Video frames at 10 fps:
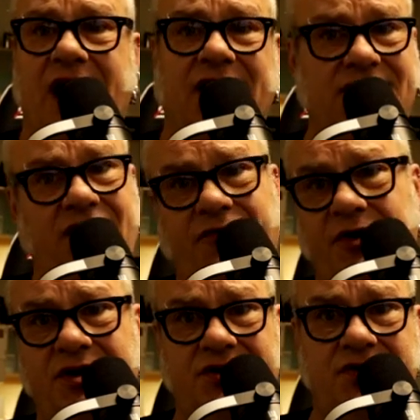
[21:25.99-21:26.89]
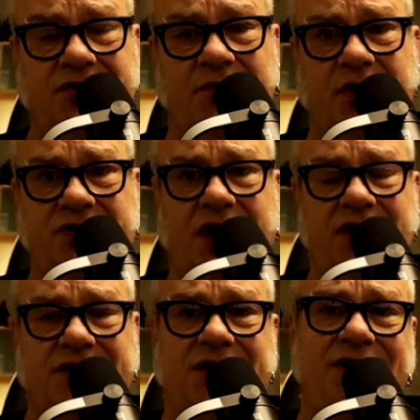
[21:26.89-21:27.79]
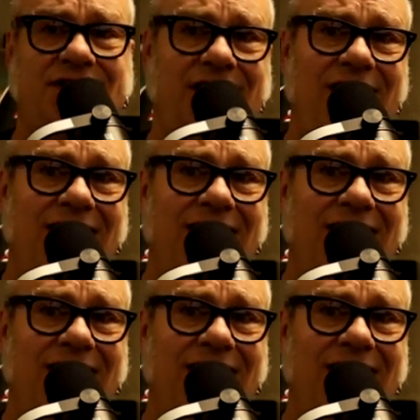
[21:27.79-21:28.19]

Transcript: asking for issues in most cases,